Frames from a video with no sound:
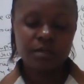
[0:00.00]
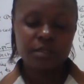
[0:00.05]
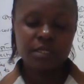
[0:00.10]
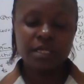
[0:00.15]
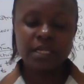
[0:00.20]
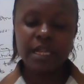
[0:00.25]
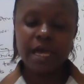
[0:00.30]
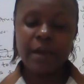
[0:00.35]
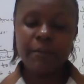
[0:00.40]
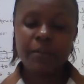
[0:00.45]

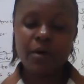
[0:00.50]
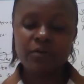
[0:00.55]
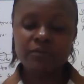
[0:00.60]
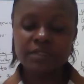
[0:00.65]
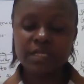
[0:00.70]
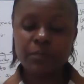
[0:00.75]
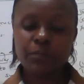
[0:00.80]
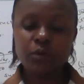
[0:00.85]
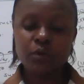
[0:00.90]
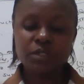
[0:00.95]
The number of
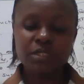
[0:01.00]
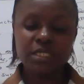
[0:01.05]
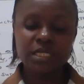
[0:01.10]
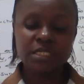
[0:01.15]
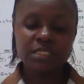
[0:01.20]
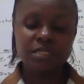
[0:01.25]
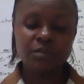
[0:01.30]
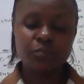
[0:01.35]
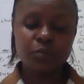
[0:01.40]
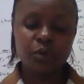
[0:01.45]

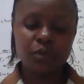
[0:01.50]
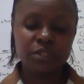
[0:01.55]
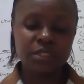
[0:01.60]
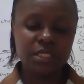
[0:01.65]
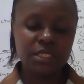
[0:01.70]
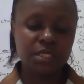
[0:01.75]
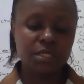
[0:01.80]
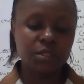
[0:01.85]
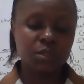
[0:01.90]
subordinates reporting